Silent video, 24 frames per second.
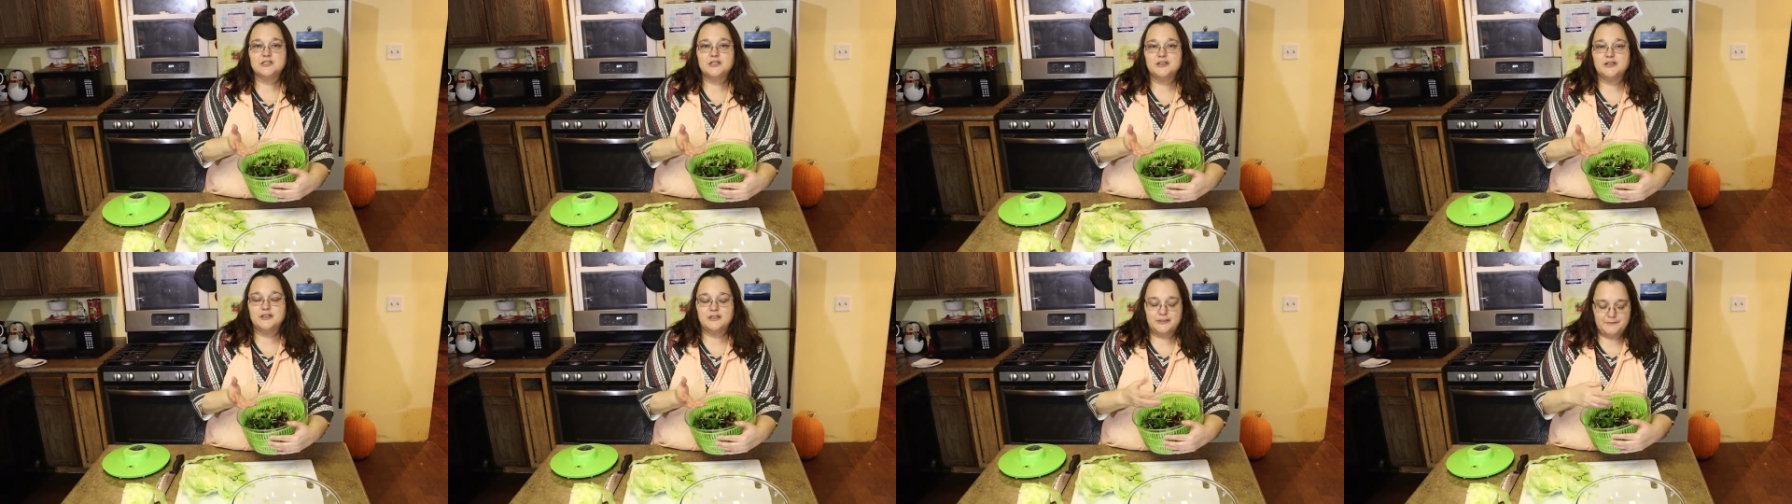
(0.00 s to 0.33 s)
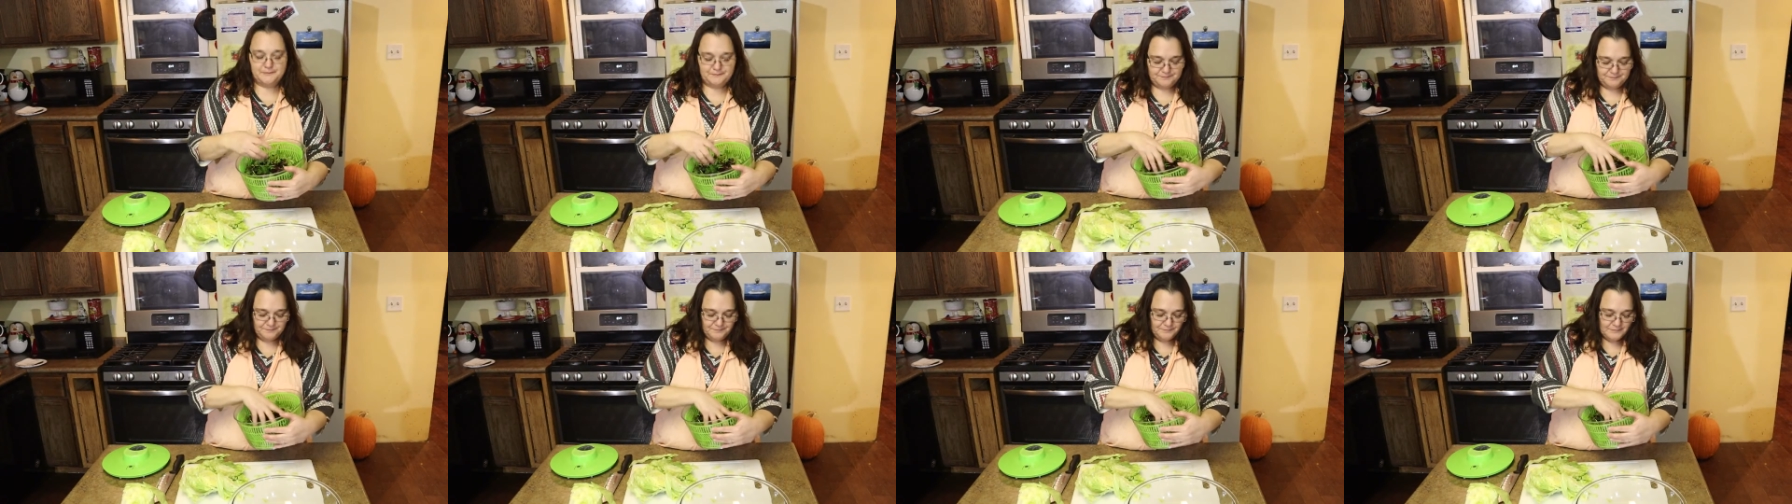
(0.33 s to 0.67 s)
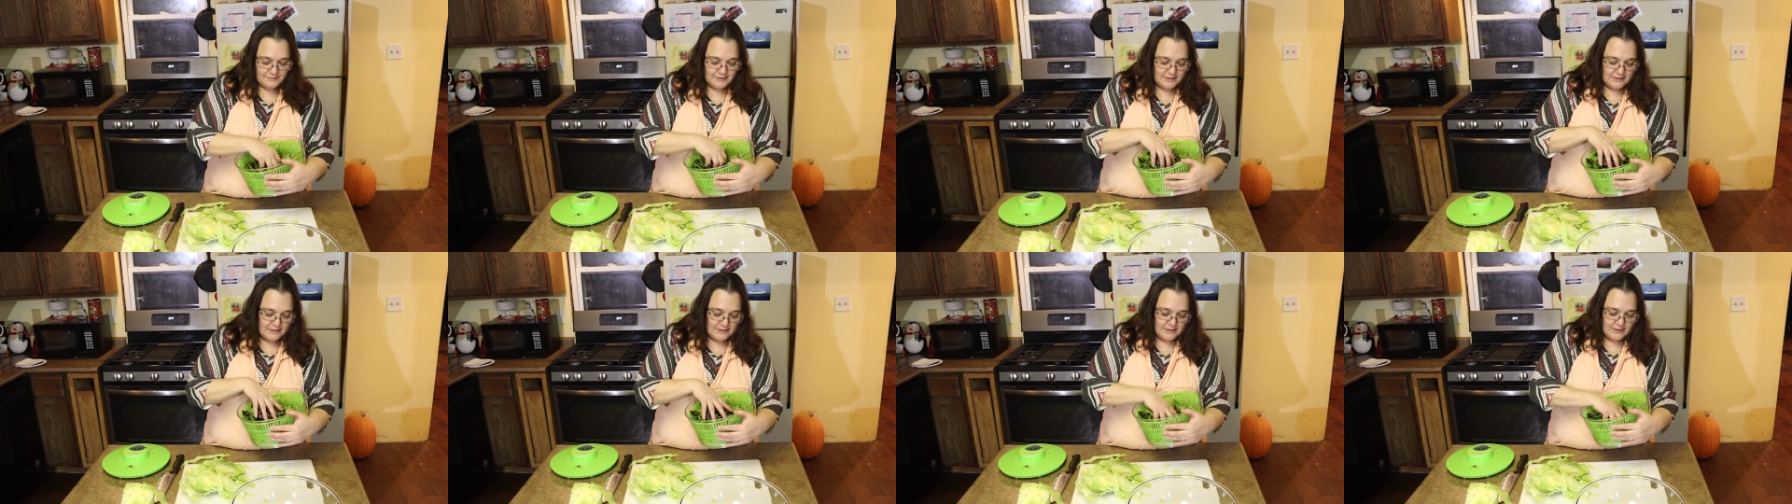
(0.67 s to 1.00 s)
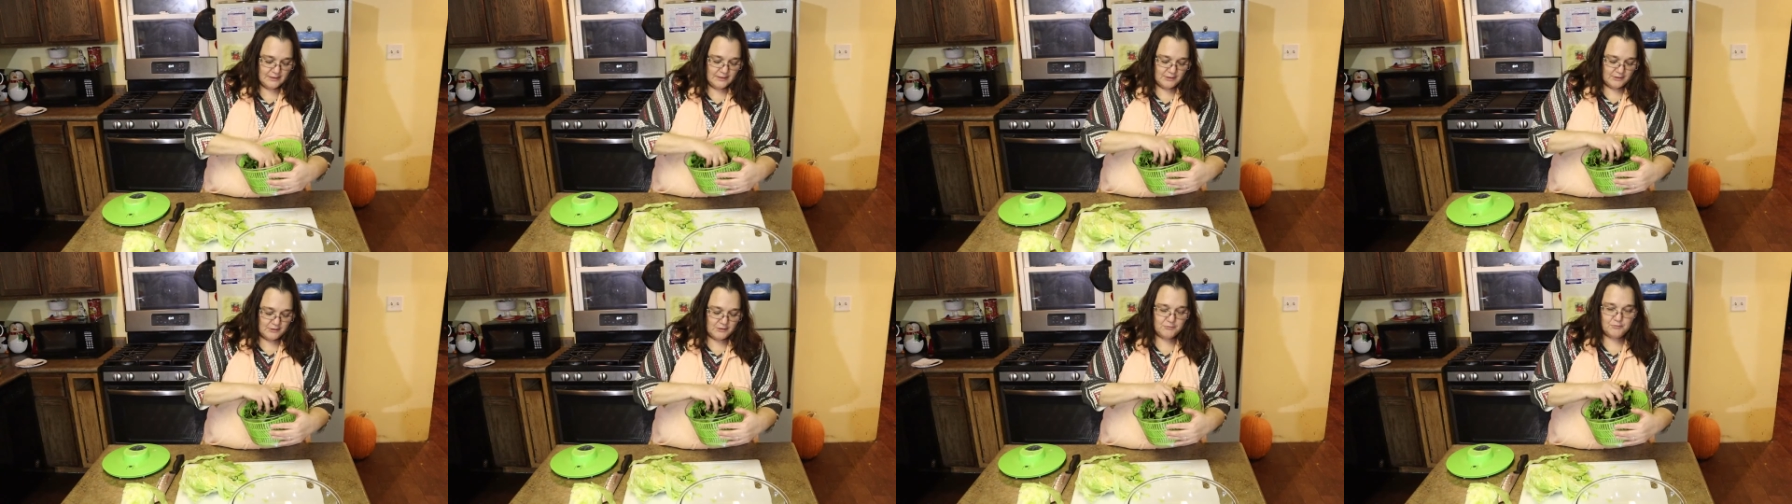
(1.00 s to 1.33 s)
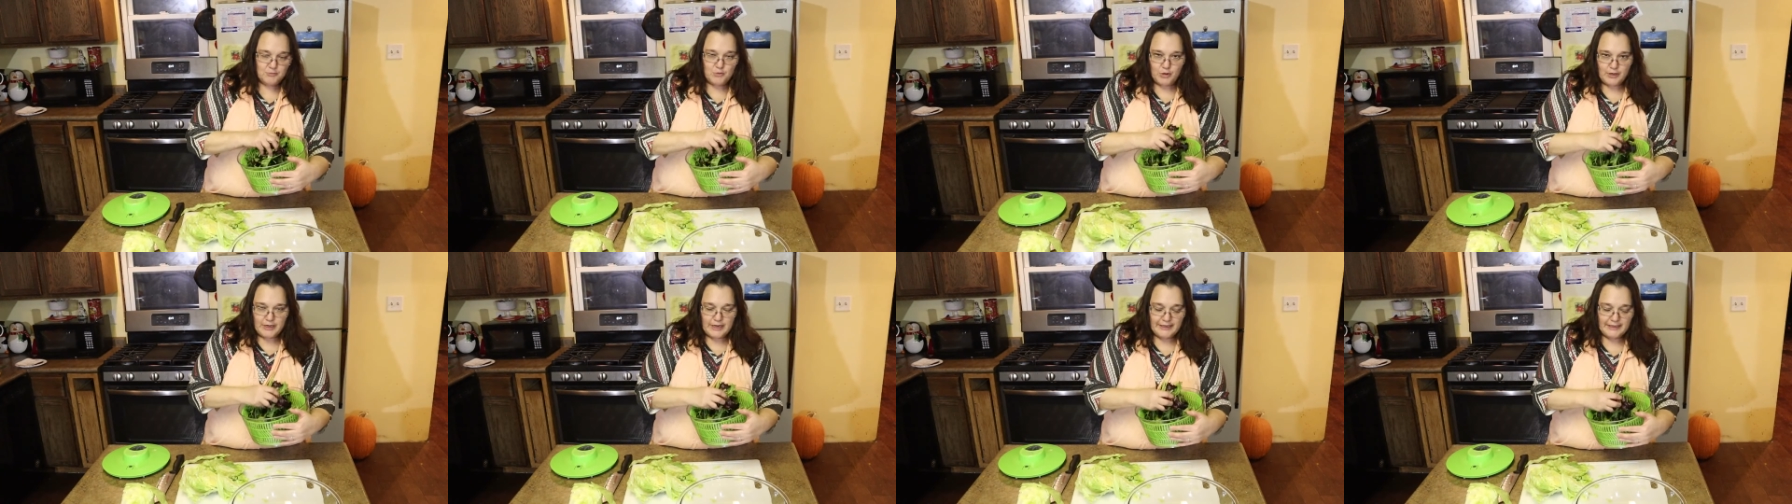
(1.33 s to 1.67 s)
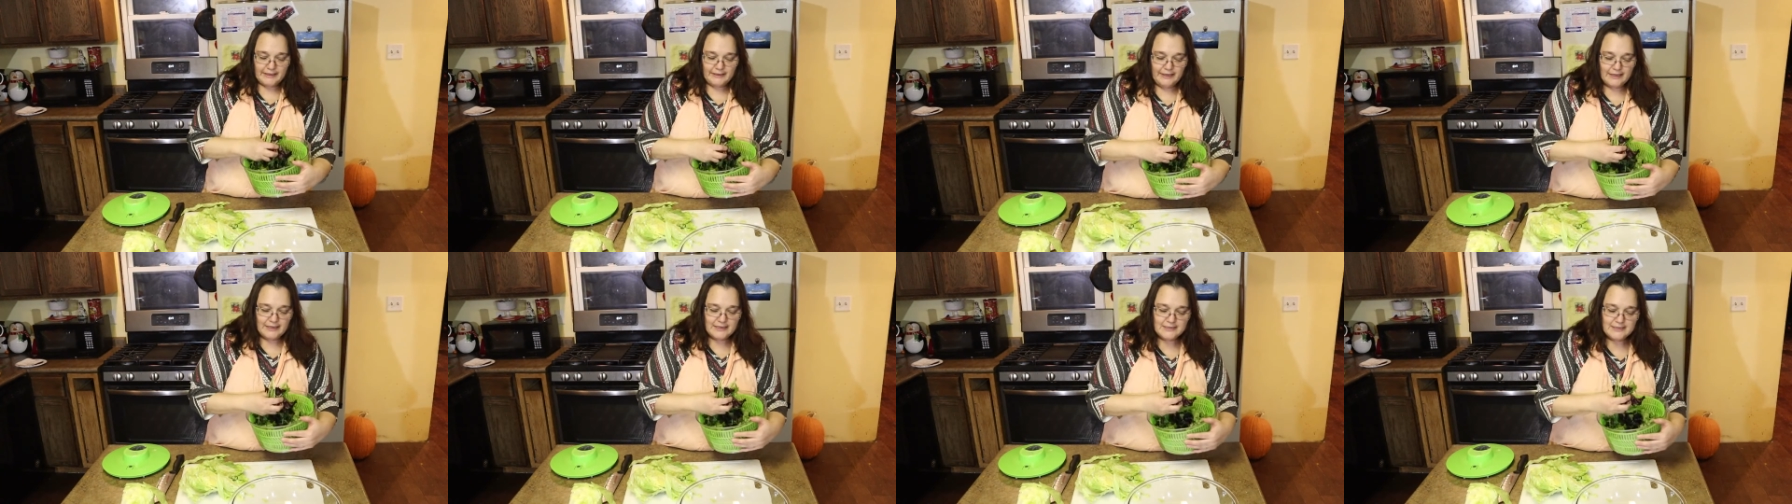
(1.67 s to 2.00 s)
year. More
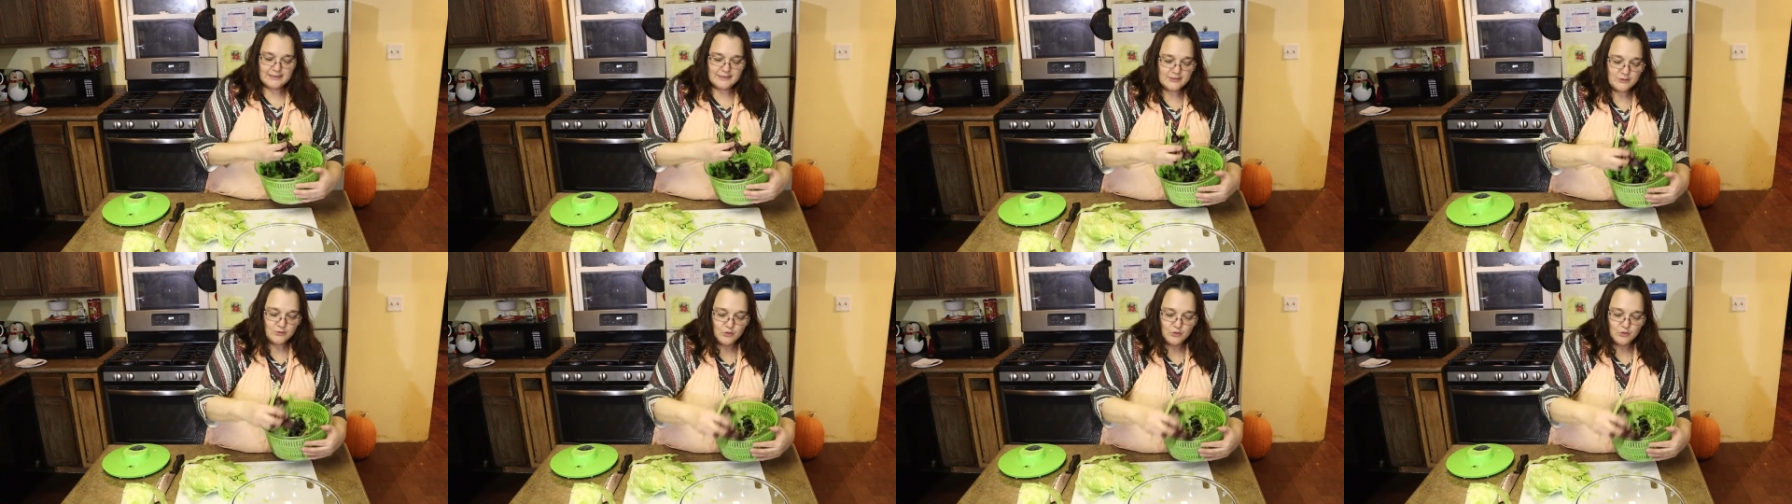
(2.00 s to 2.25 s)
cutting lettuce, and this